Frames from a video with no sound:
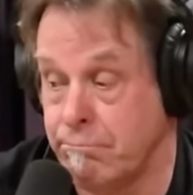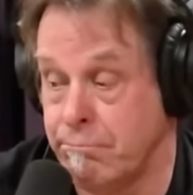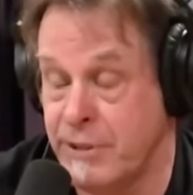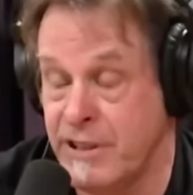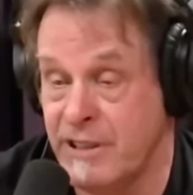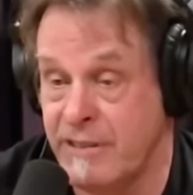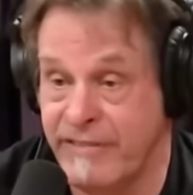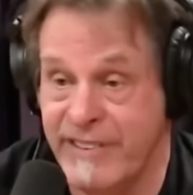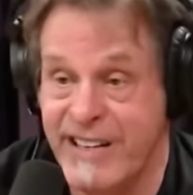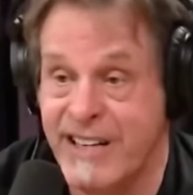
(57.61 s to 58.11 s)

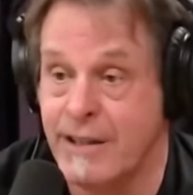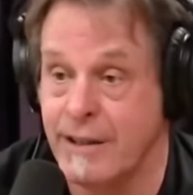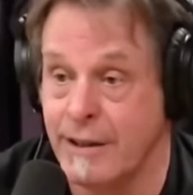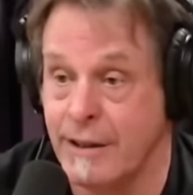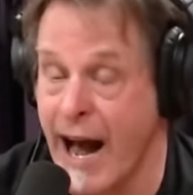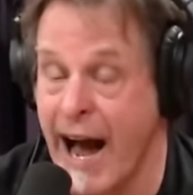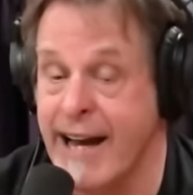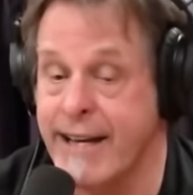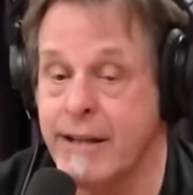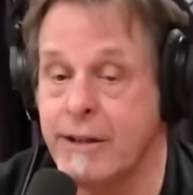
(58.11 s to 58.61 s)
be a
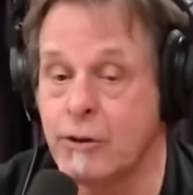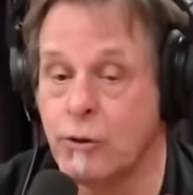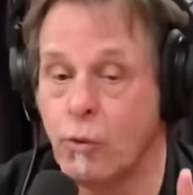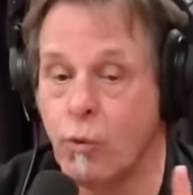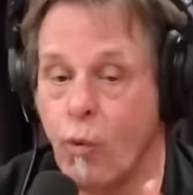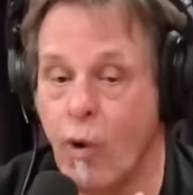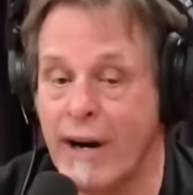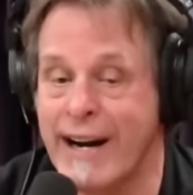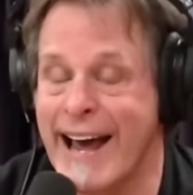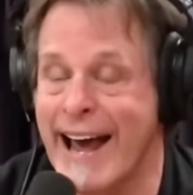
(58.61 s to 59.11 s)
vegan. I kill
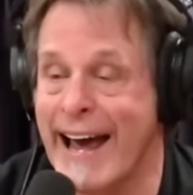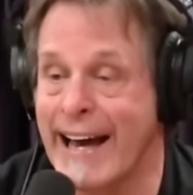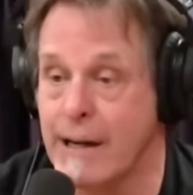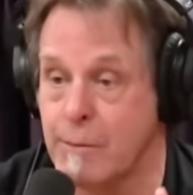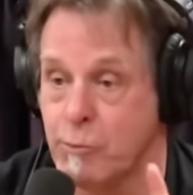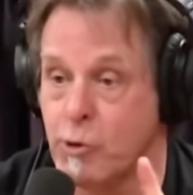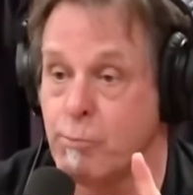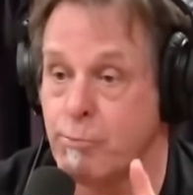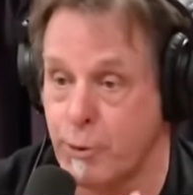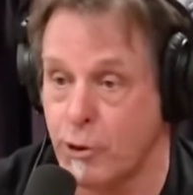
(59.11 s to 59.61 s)
one
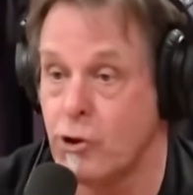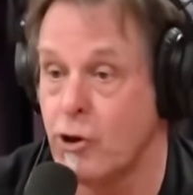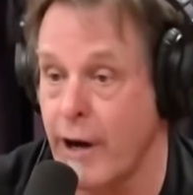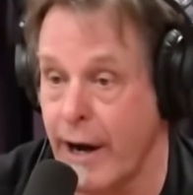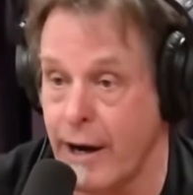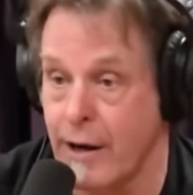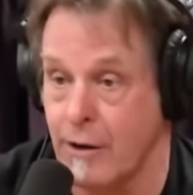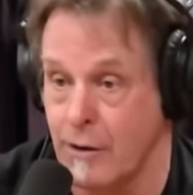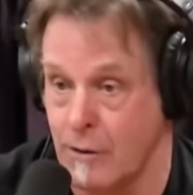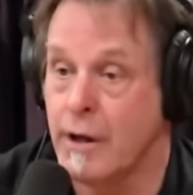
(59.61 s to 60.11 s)
animal per
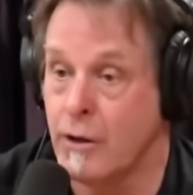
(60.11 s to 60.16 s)
arrow.